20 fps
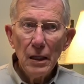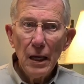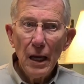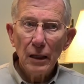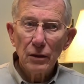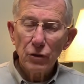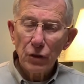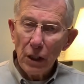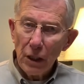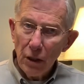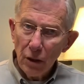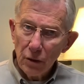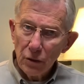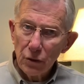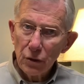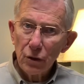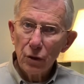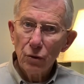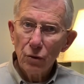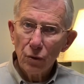And see, here's
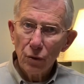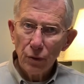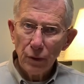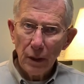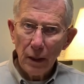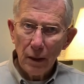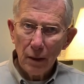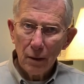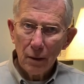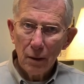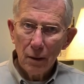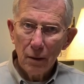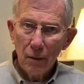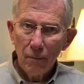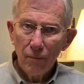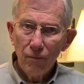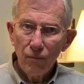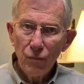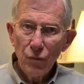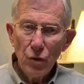the cool thing
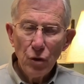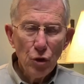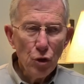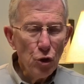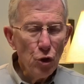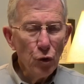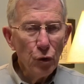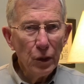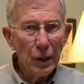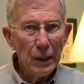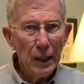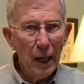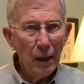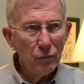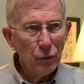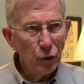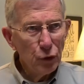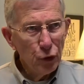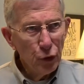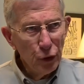you can have
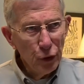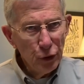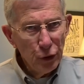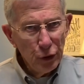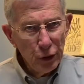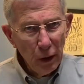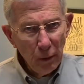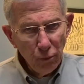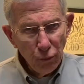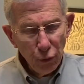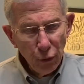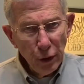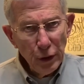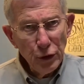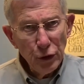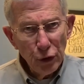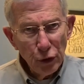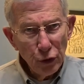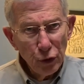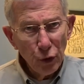a church that
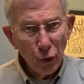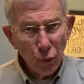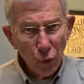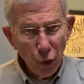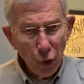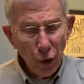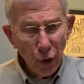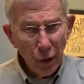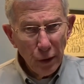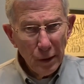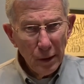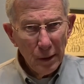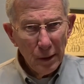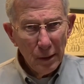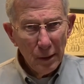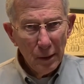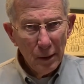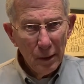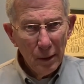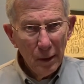preaches the word,
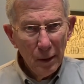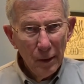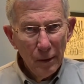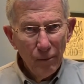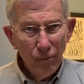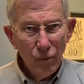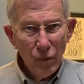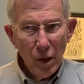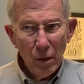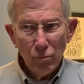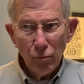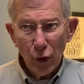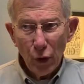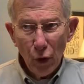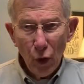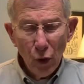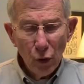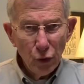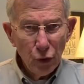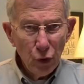but
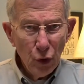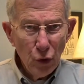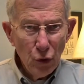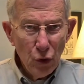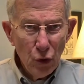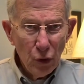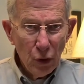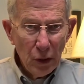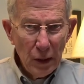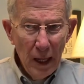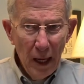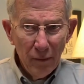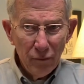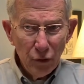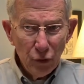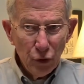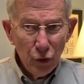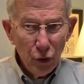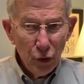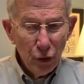also you can have a
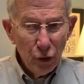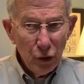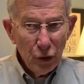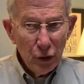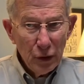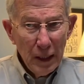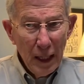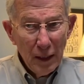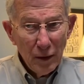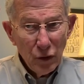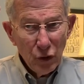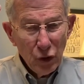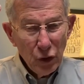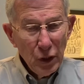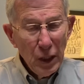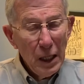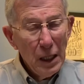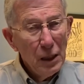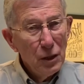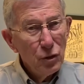church that
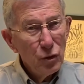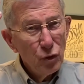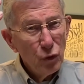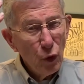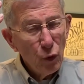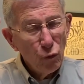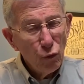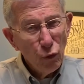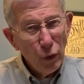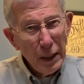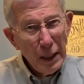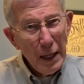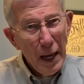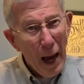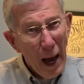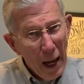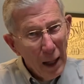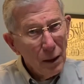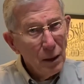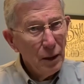sees the
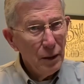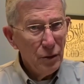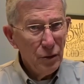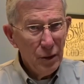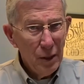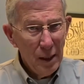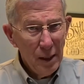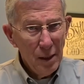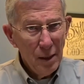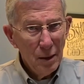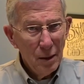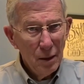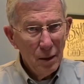reality